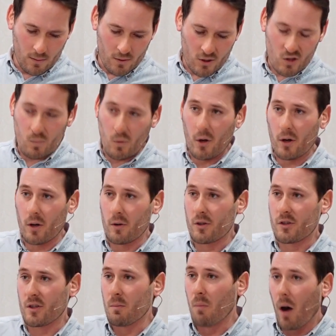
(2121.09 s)
Smyrna
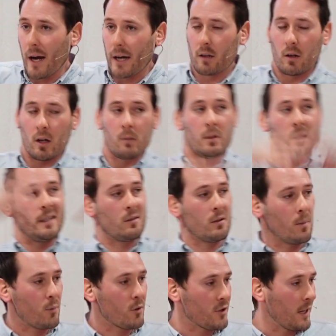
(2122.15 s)
is the micro, but they're
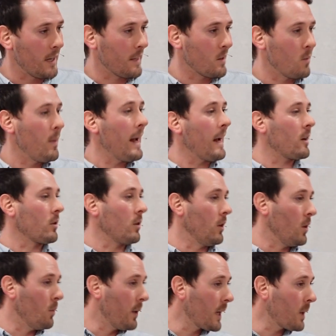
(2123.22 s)
representing the macro,
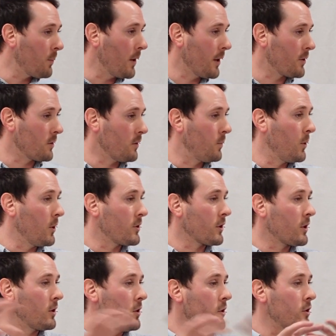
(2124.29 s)
the bigger picture of
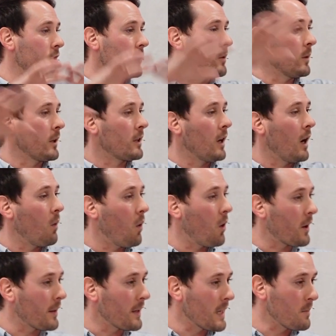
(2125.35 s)
persecution that would go
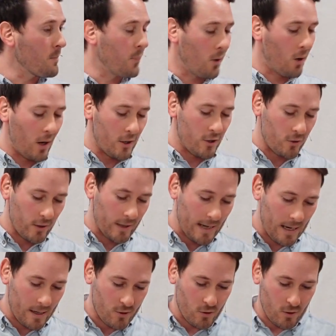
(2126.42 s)
on in the empire
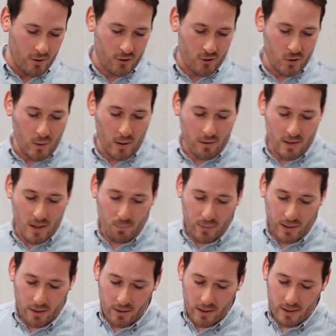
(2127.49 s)
during this 200-year
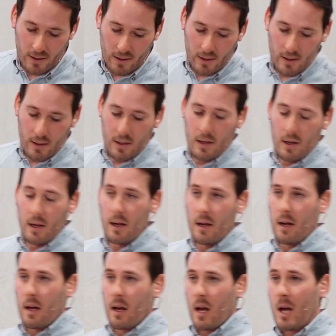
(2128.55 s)
period.
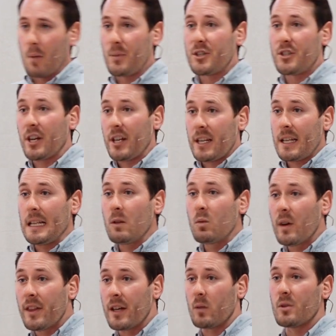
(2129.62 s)
And particularly
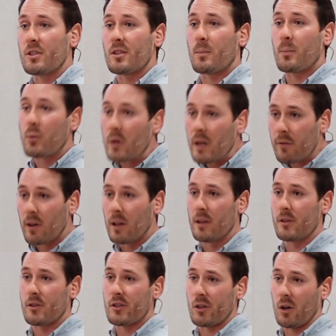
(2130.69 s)
with it was the
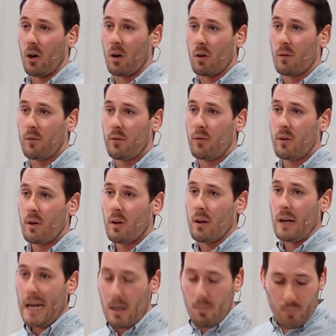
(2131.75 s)
prevalence of
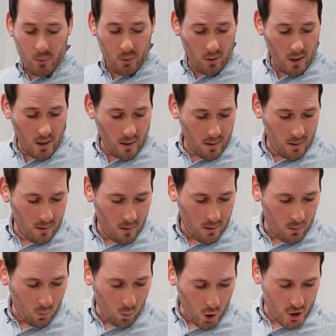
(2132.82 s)
emperor
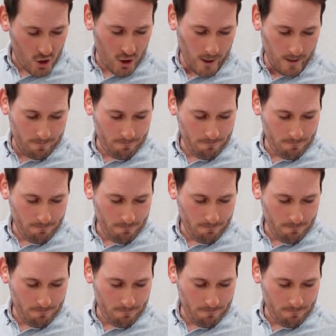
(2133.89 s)
worship.